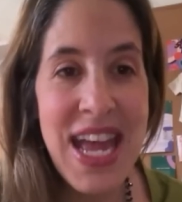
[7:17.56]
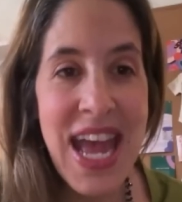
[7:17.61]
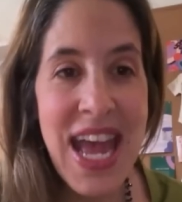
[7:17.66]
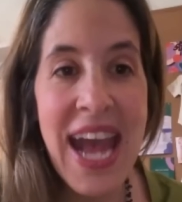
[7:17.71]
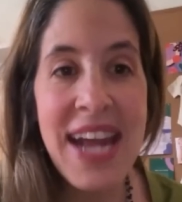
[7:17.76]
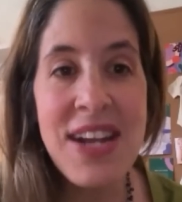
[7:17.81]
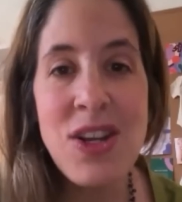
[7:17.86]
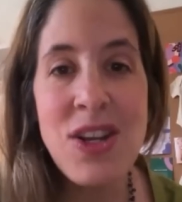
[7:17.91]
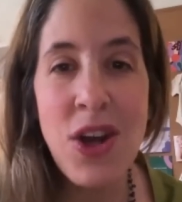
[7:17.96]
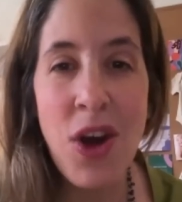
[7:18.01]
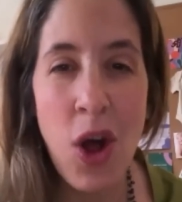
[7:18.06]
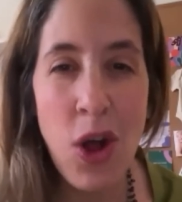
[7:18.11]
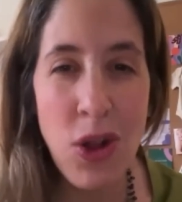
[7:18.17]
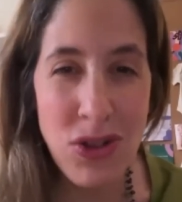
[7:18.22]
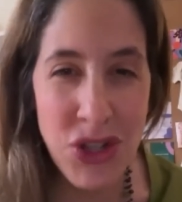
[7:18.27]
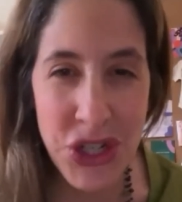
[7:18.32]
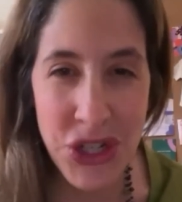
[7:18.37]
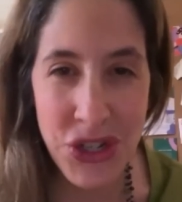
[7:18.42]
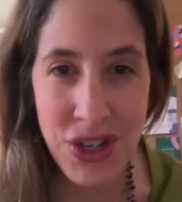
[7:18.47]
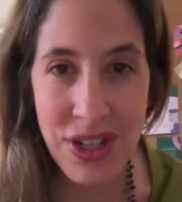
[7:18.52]
And
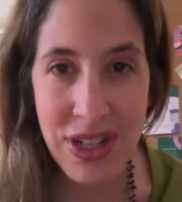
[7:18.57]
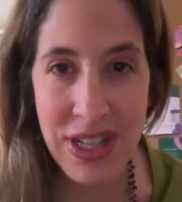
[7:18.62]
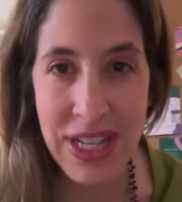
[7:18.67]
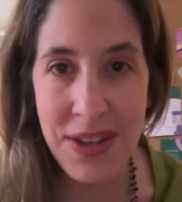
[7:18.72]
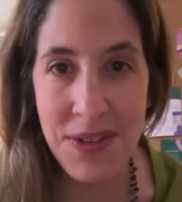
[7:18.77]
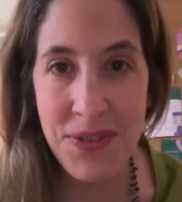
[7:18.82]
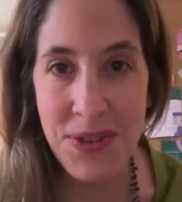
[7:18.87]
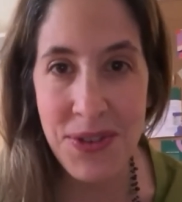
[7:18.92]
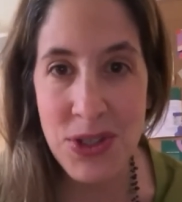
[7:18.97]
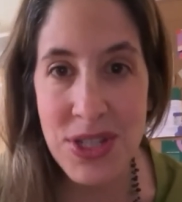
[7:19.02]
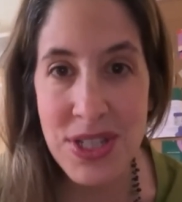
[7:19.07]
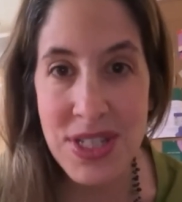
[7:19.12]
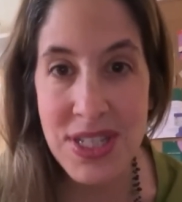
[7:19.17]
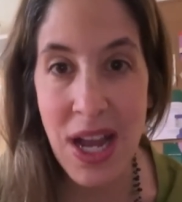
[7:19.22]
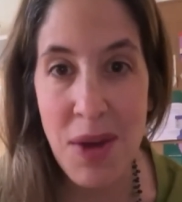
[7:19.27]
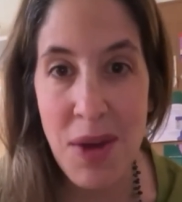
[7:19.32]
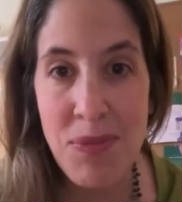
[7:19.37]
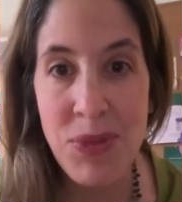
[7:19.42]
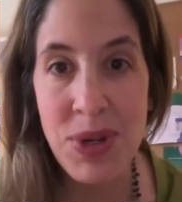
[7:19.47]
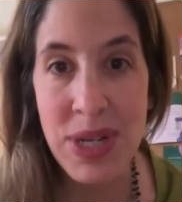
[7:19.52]
culturally, for
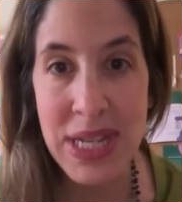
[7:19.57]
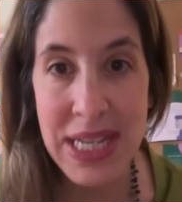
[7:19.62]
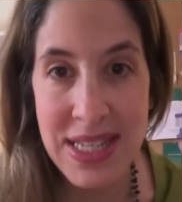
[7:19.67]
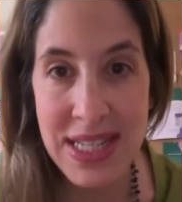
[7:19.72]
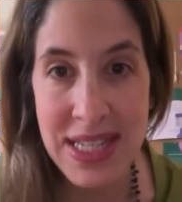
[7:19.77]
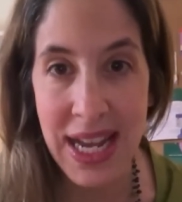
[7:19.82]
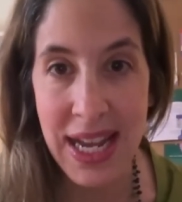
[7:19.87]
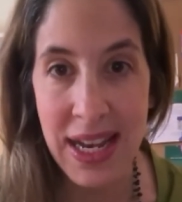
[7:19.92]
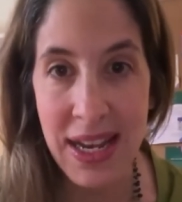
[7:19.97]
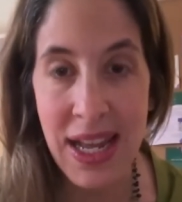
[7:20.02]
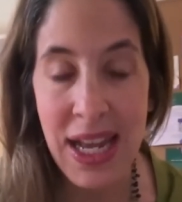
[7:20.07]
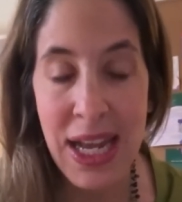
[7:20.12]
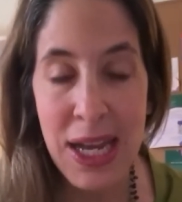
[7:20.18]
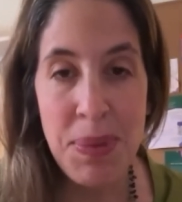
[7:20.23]
some reason,